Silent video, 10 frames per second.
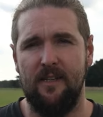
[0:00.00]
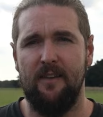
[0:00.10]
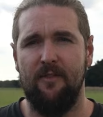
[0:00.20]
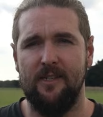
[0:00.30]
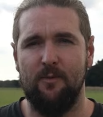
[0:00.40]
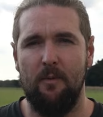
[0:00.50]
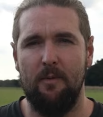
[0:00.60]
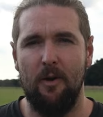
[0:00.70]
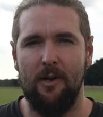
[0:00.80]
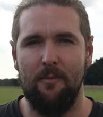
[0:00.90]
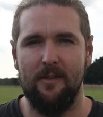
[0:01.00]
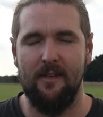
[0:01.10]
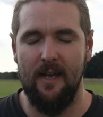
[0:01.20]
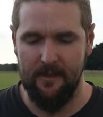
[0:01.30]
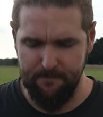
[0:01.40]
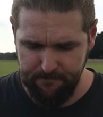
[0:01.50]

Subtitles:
give us what we're working with today.